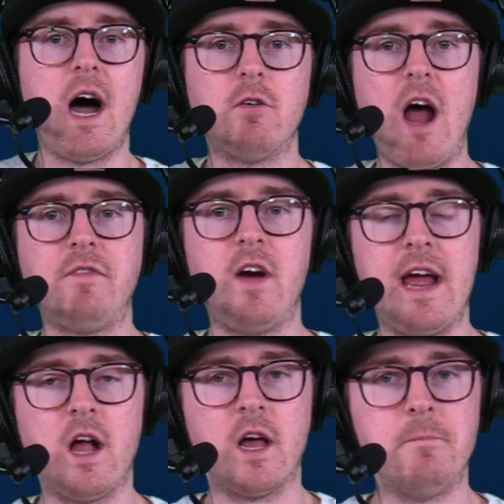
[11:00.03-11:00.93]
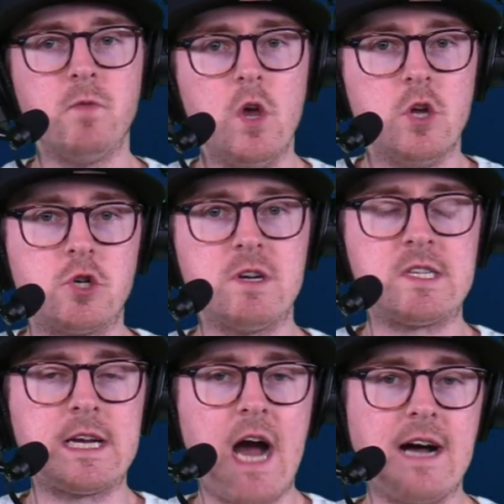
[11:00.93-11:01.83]
Rafaela,
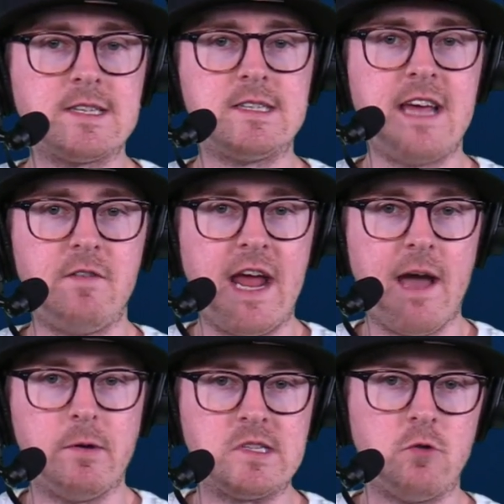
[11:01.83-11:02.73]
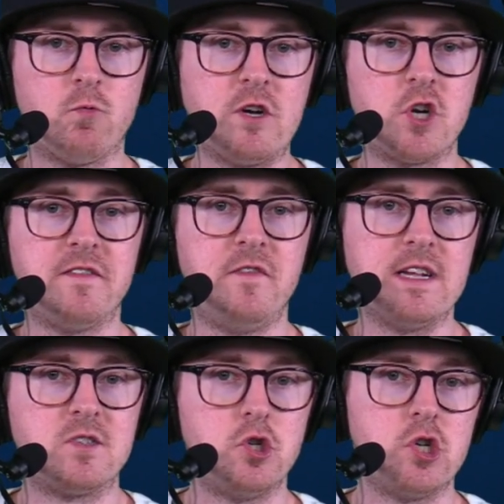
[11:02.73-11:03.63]
Tristan Casas, David Hamilton, Richard
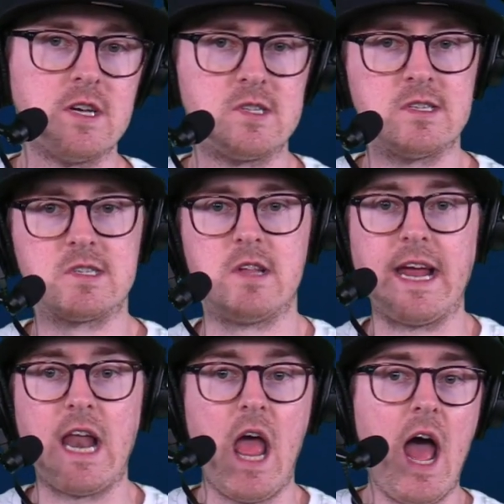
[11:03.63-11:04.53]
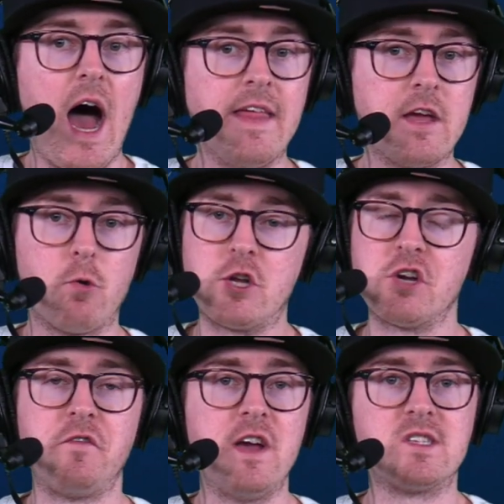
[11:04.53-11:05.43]
Fitts, Justin Slate. I think Richard
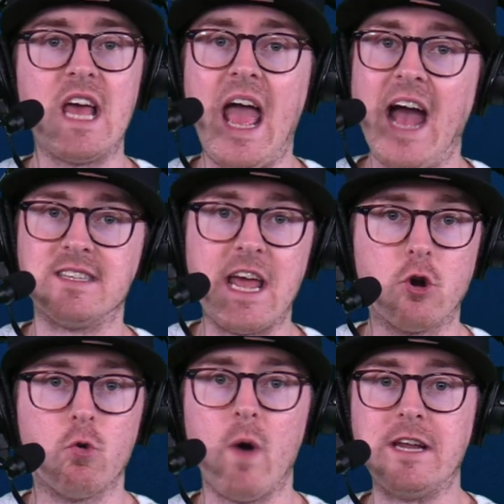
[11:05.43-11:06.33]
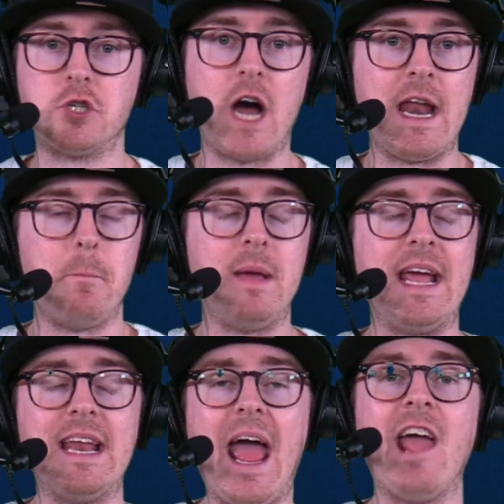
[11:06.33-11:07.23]
Fitts has a great shot at
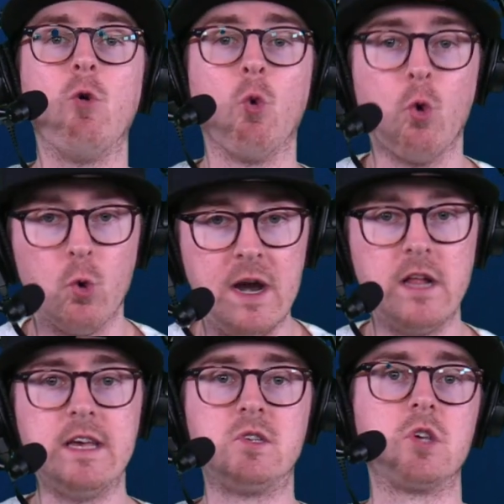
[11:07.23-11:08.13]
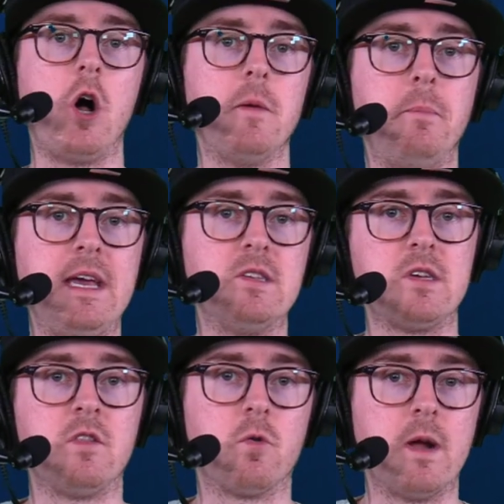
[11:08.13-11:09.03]
being a really solid piece
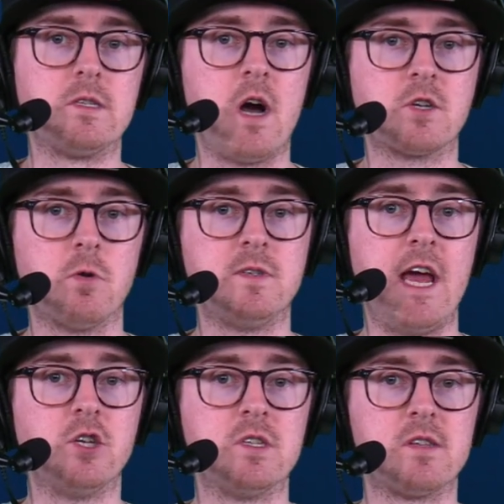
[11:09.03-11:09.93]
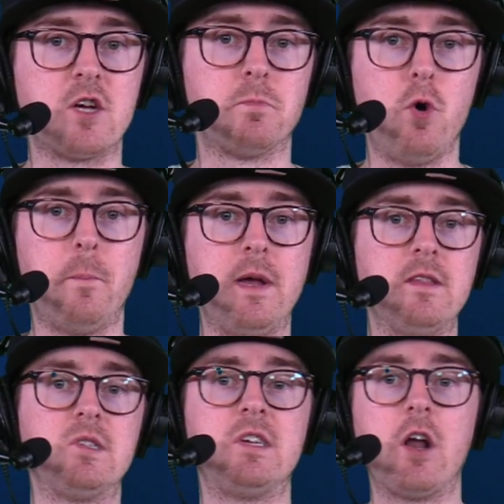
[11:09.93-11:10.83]
in the Red Sox rotation / bullpen
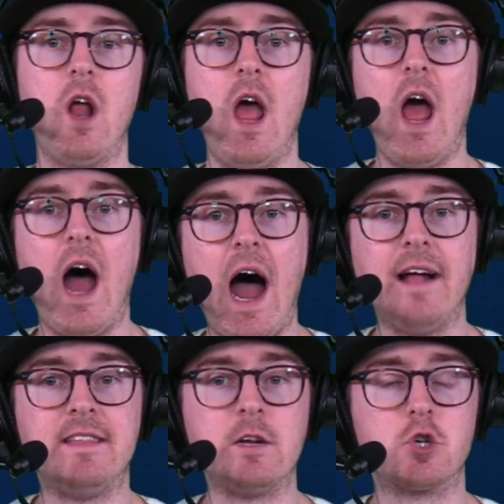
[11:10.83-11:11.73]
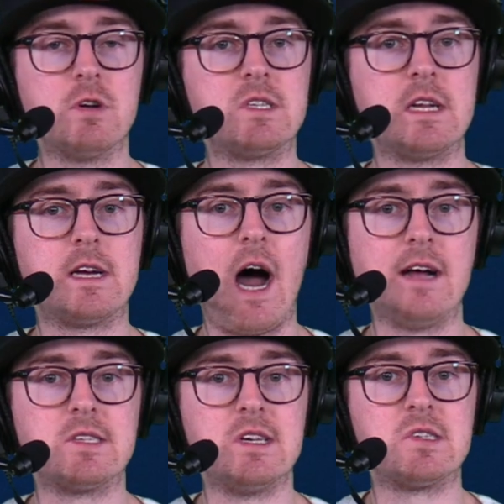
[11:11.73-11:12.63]
this year. I think Tristan
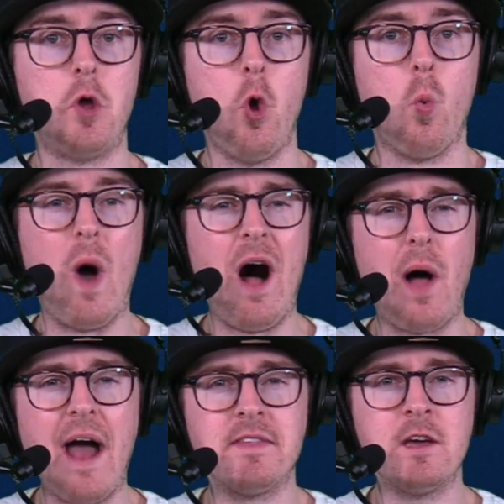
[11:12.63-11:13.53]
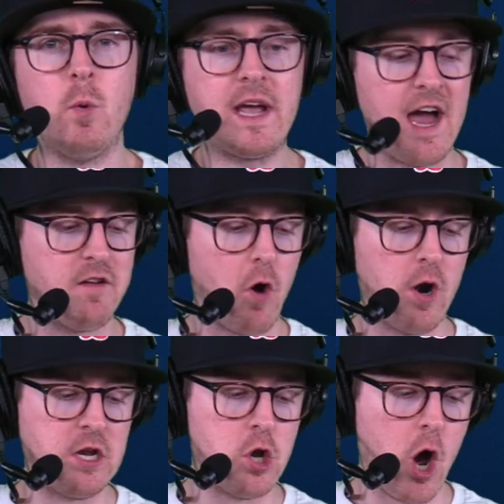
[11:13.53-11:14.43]
Casas, while I think we kind of
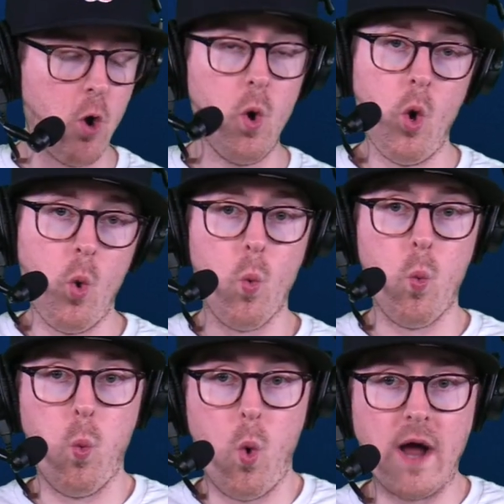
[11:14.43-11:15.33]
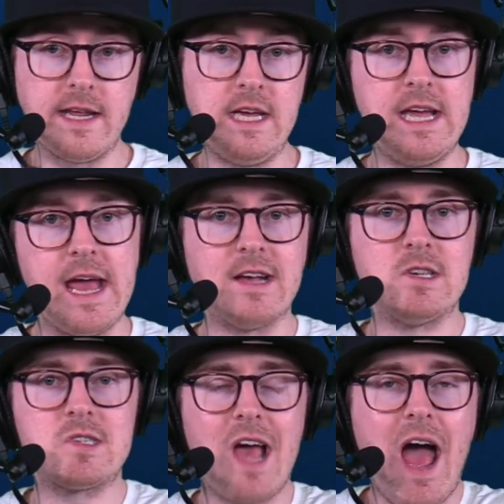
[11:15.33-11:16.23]
already know what he
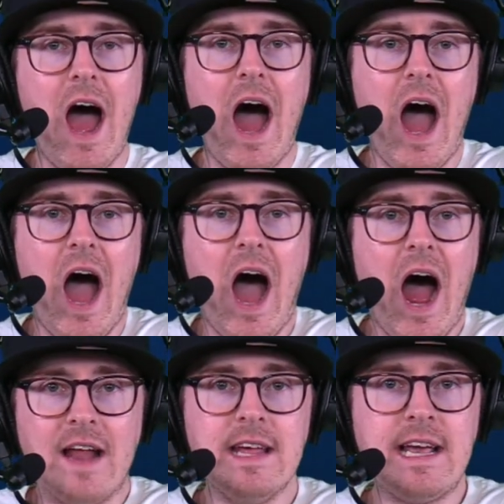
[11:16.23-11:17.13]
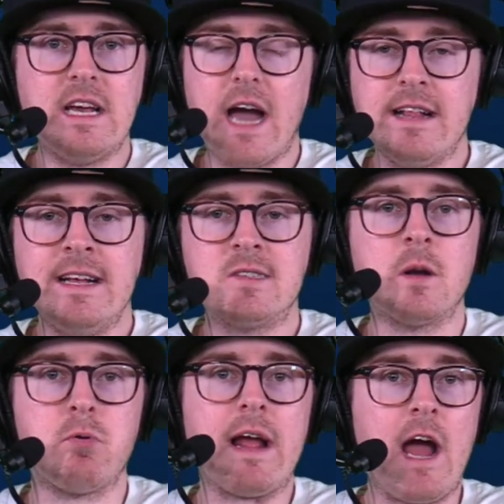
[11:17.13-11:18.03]
is, I think he's going to
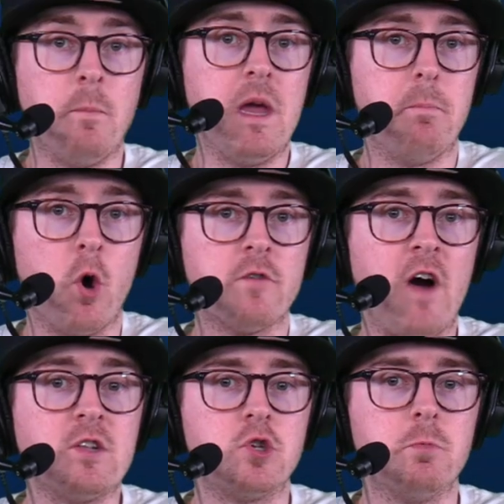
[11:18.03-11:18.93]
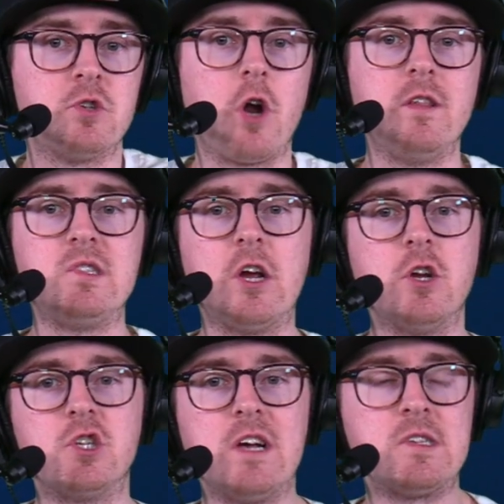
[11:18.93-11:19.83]
break out and be a bona fide superstar this year. And
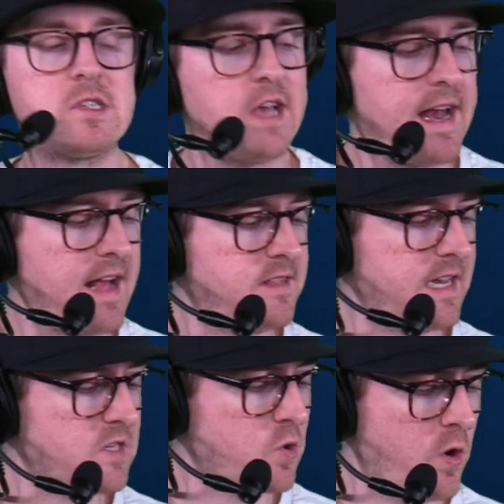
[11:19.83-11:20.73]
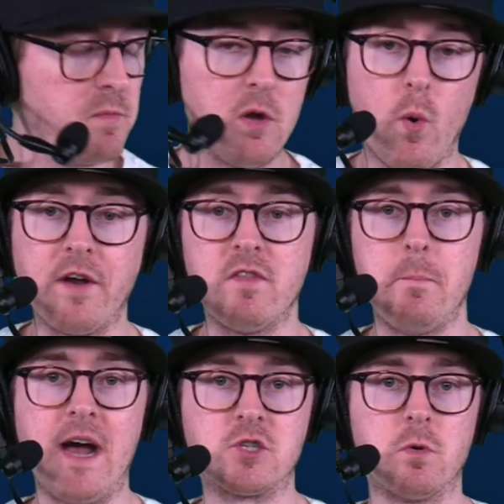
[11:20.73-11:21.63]
Justin Slayton, I think, is going to be one of the
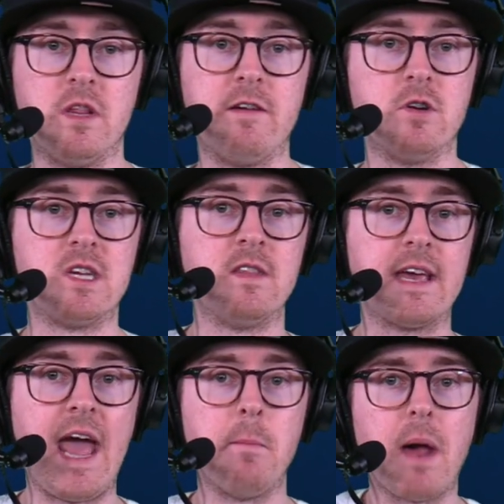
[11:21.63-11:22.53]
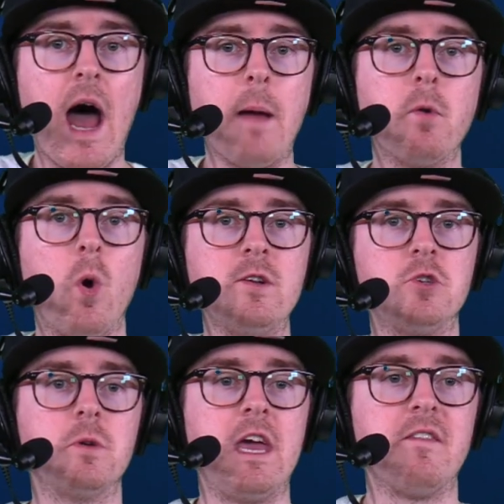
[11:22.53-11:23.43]
best relievers in the game. But I'm going
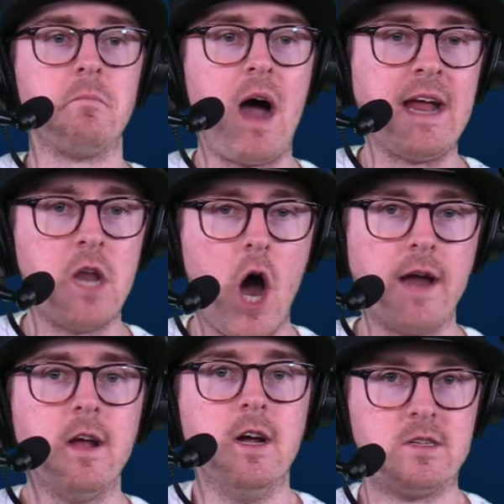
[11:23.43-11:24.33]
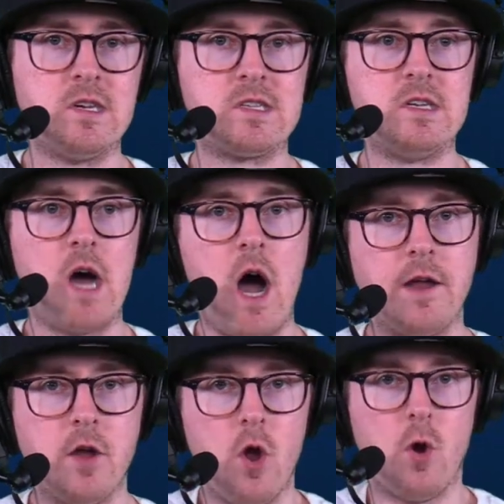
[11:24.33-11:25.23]
to give my nod to Ceddanne
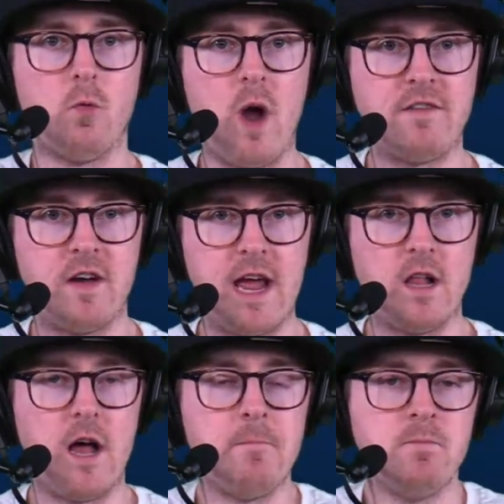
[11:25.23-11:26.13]
Rafaela.